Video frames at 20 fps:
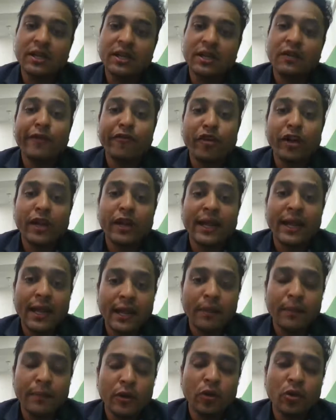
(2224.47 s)
it will definitely
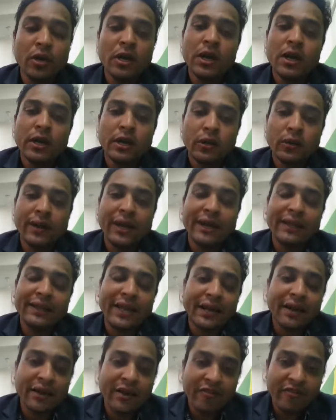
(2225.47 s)
help you to get
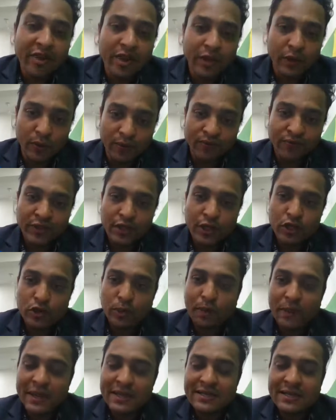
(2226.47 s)
that revenue.
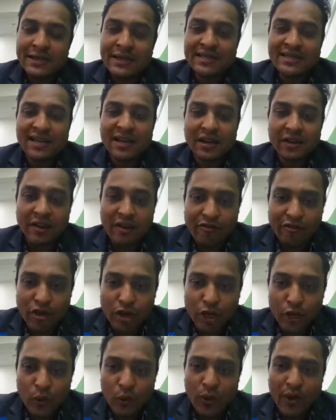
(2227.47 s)
So please understand
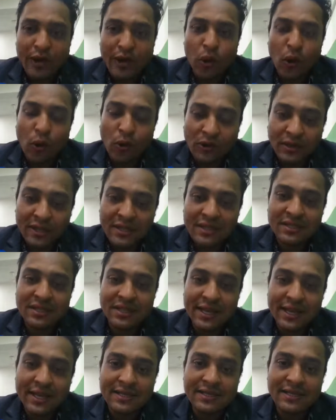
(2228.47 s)
revenue and all these
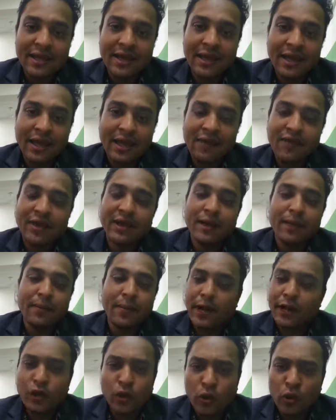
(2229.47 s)
things, even at
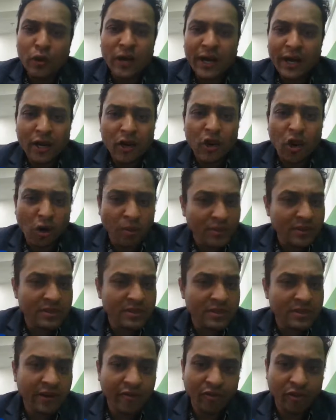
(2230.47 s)
a, and you don't need a
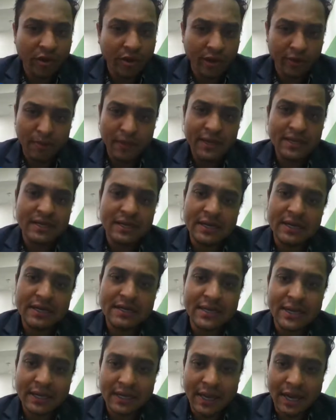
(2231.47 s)
commerce degree for it. Please
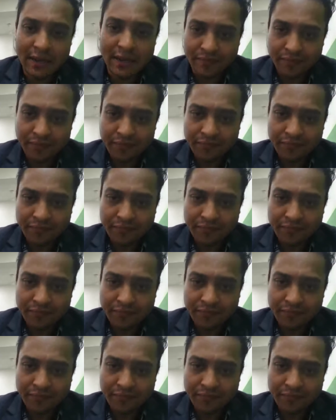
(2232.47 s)
understand that.